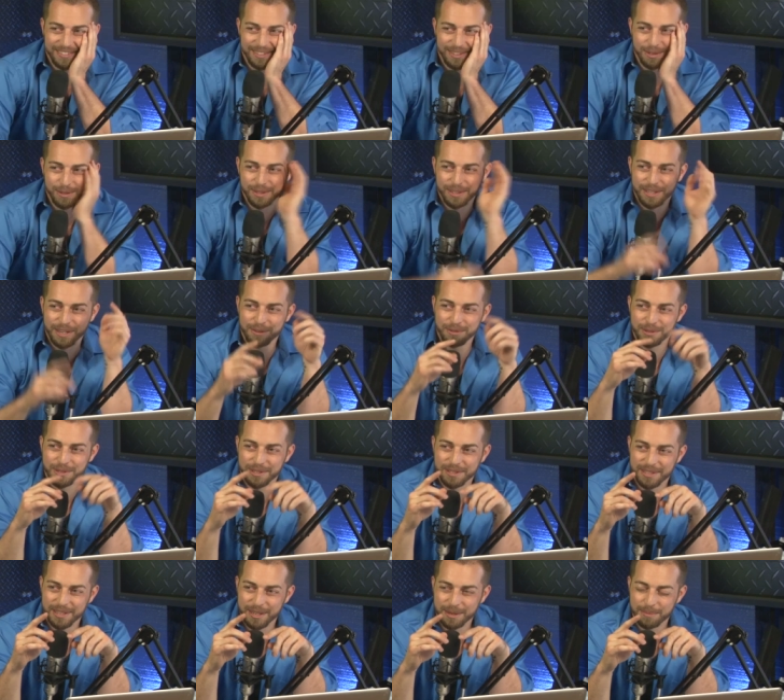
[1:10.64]
Only covers
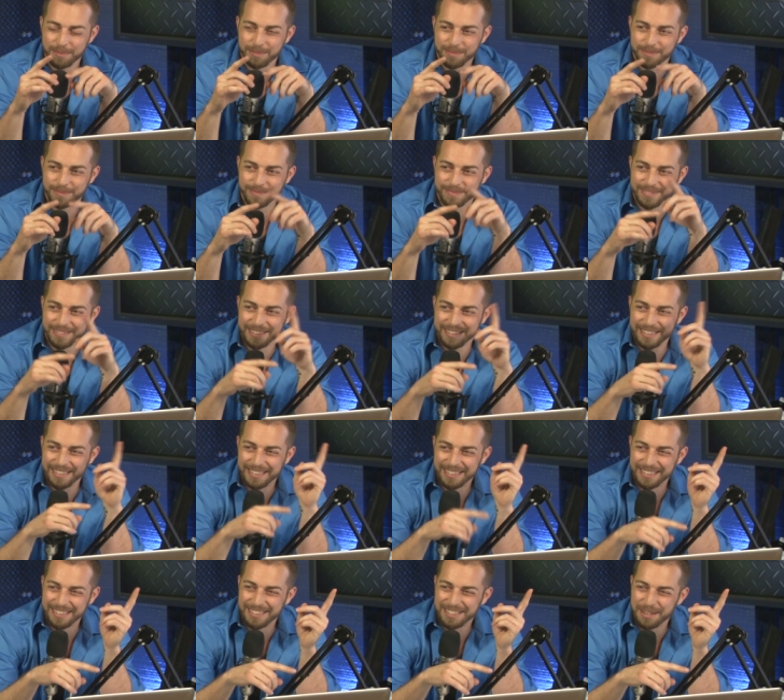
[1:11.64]
the tip.
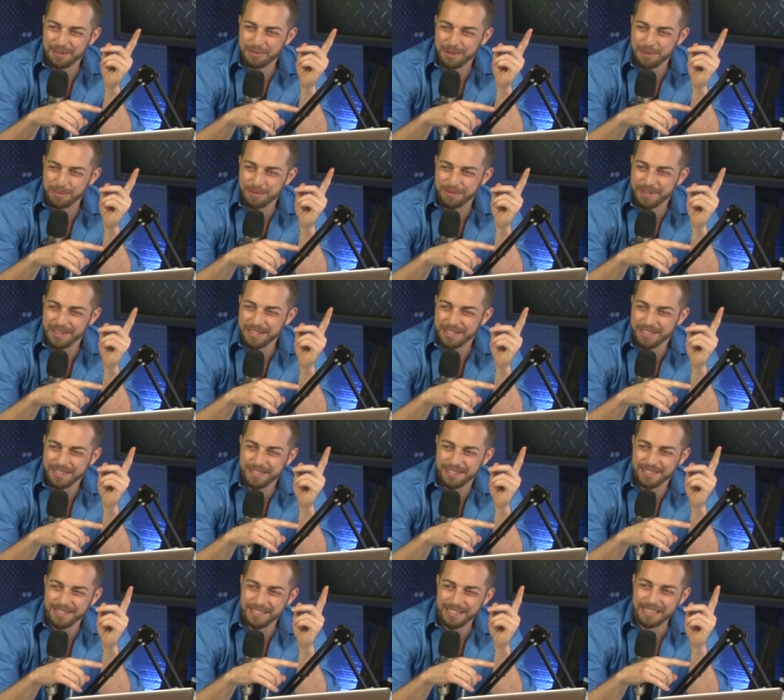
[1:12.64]
HIV
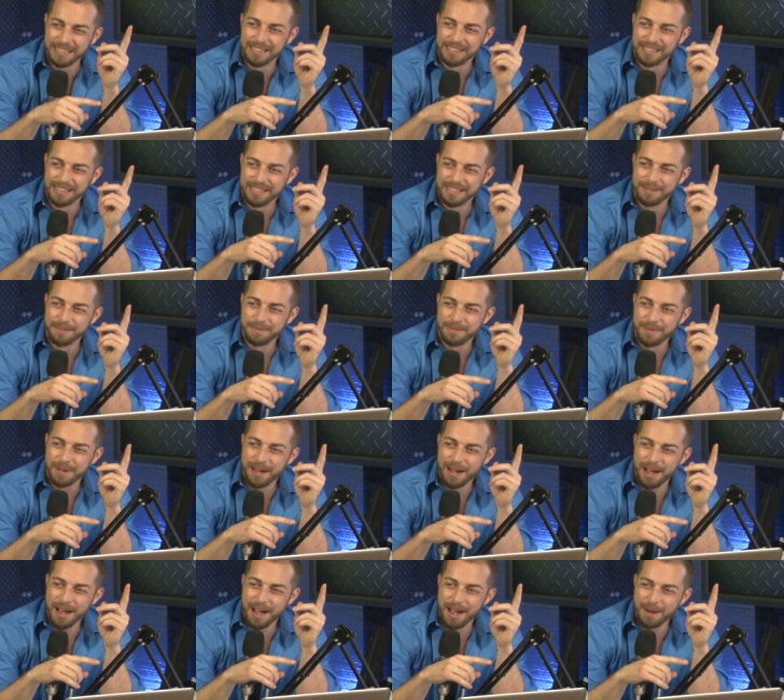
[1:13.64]
prevention.
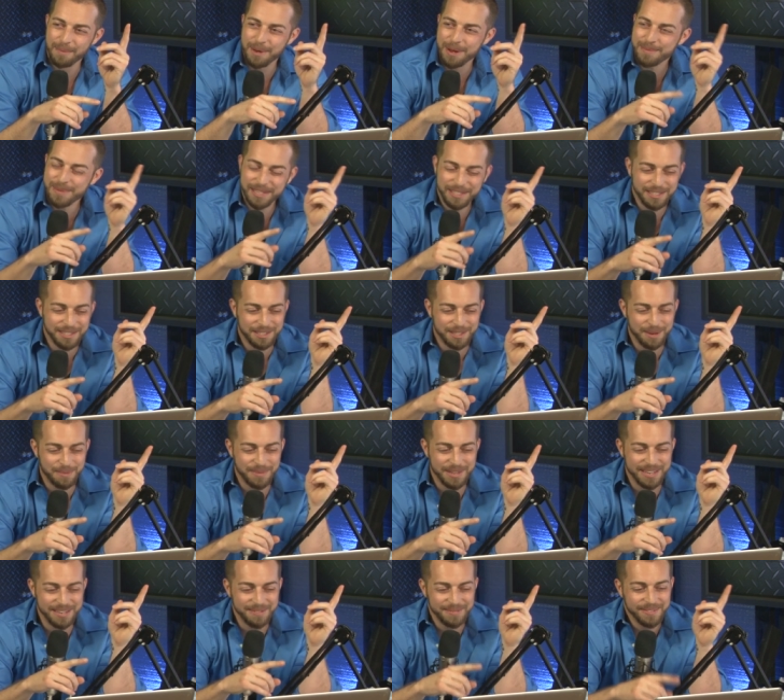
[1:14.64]
Am I missing
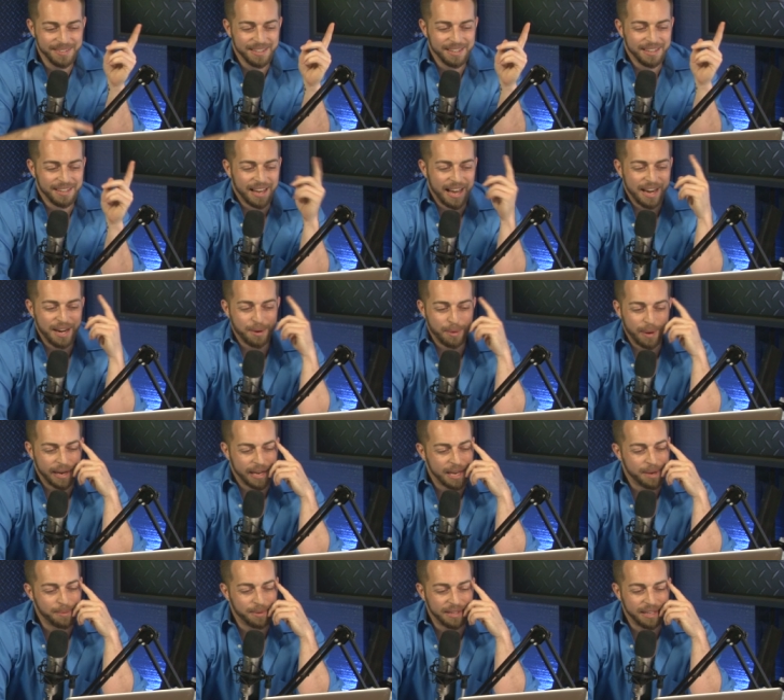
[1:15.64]
something?
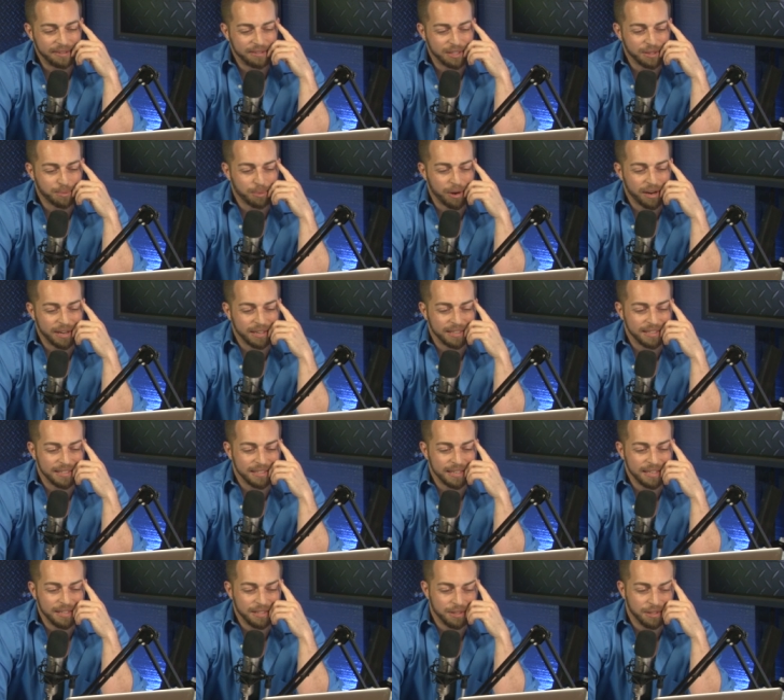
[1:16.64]
Anyway, he believes this product
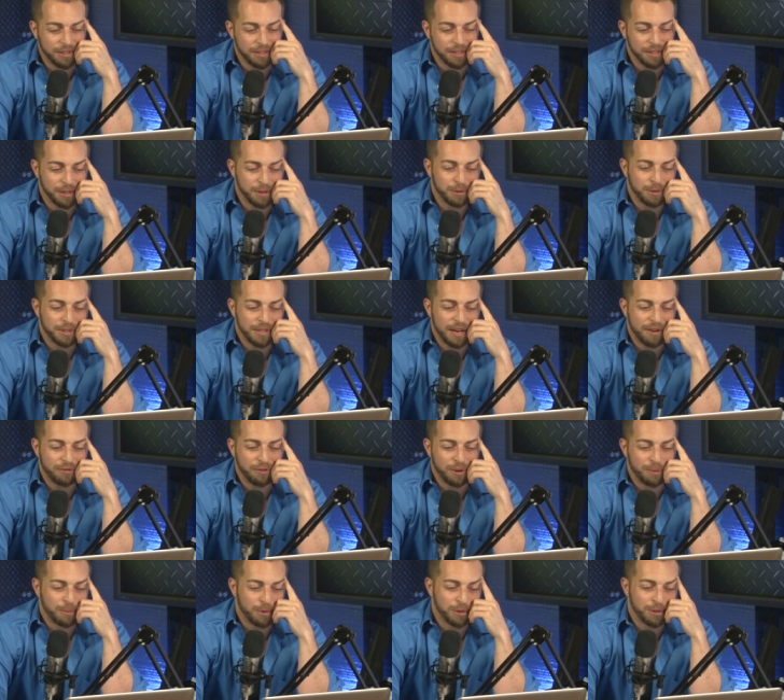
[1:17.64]
is easier to use,
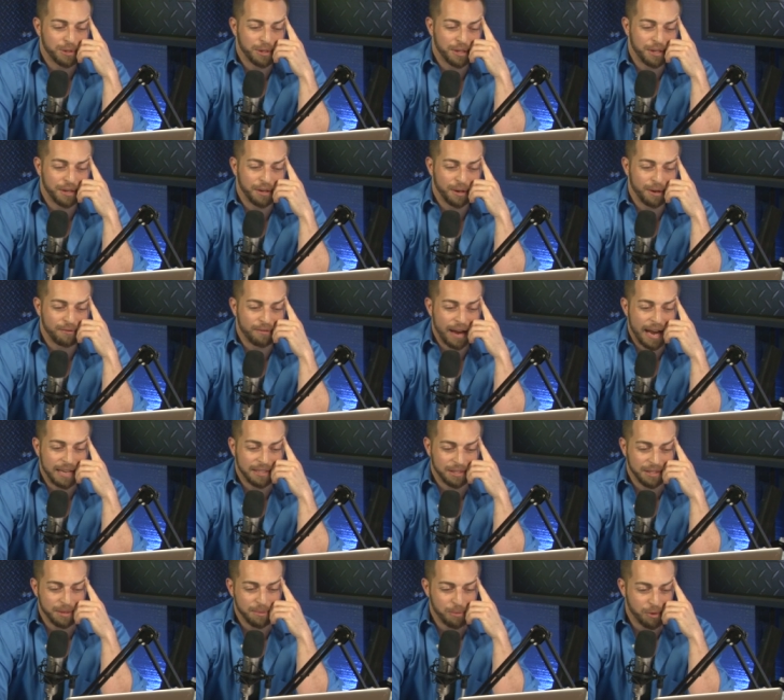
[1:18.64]
safer and more secure, and
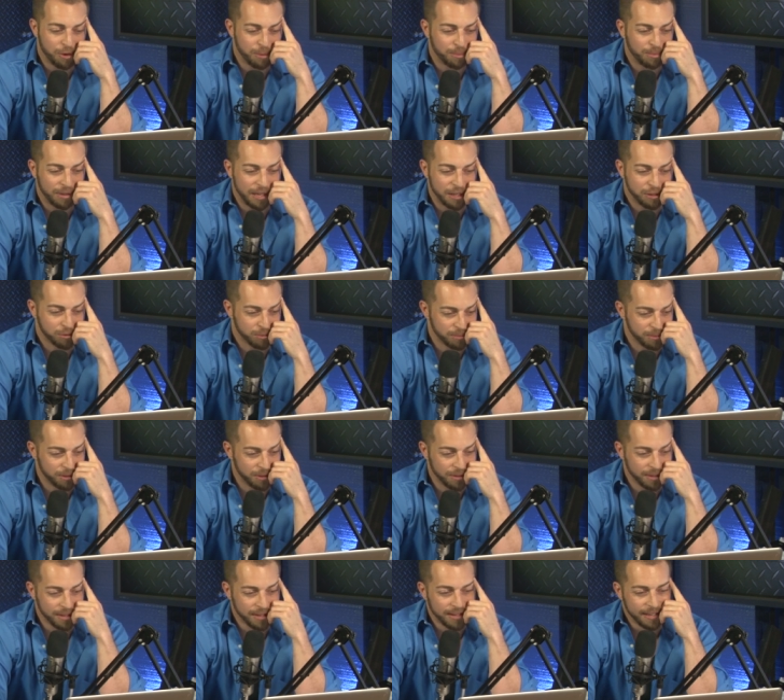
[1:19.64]
vastly more
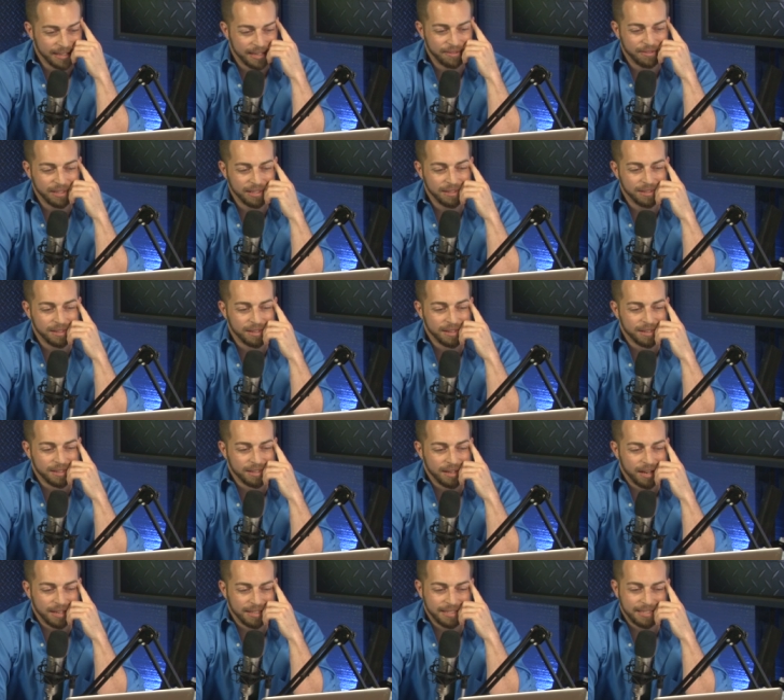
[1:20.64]
pleasurable, giving
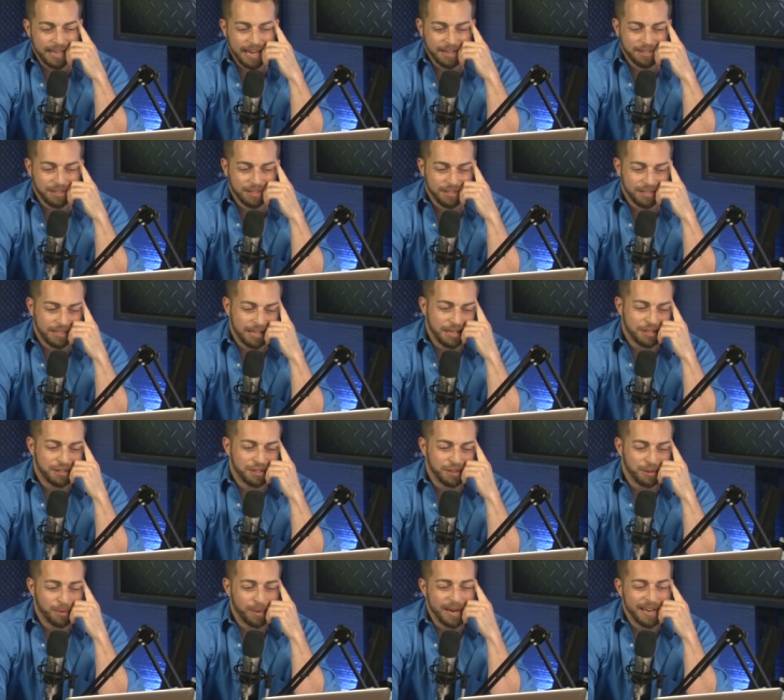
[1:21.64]
a sex
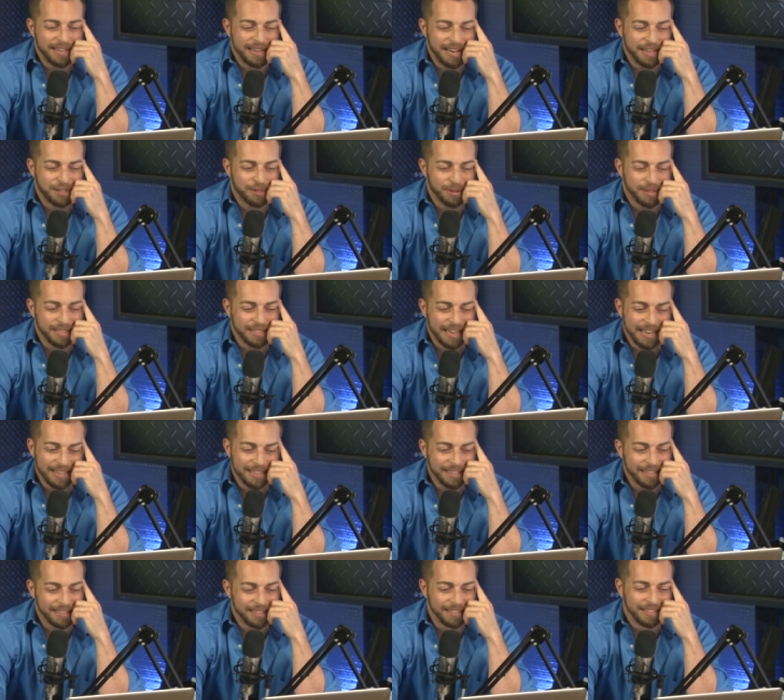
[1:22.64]
sensation the way nature
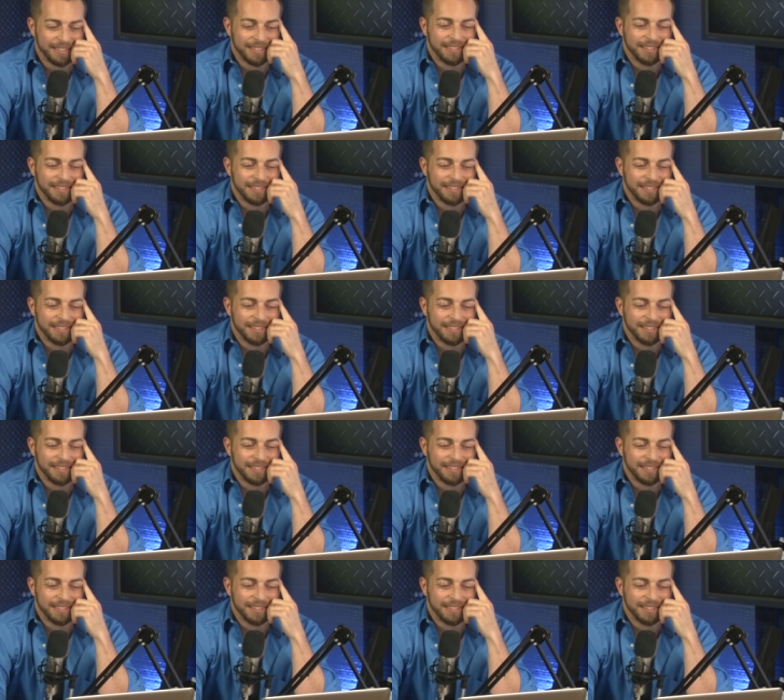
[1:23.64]
intended.